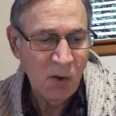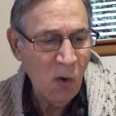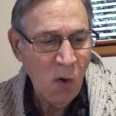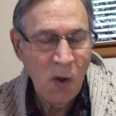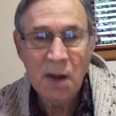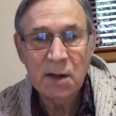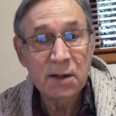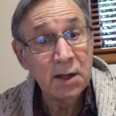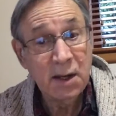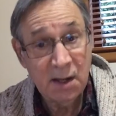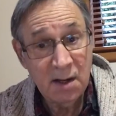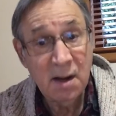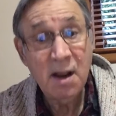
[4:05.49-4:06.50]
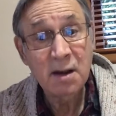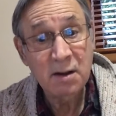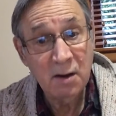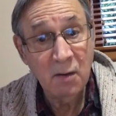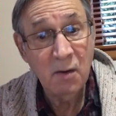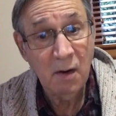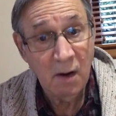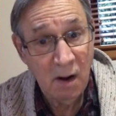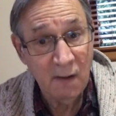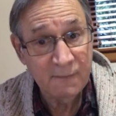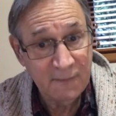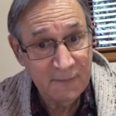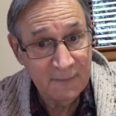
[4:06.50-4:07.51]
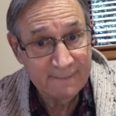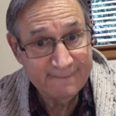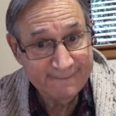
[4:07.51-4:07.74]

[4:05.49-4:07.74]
on cannot go off.